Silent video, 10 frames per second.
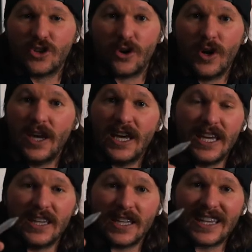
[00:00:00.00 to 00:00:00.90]
So
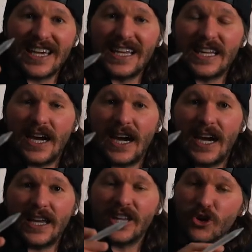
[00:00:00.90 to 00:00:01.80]
in the late, uh,
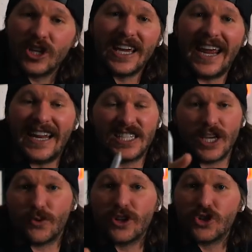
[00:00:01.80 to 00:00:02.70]
in the early 80s,
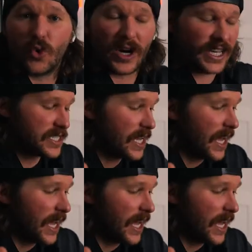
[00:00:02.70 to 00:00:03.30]
they were in their 20s.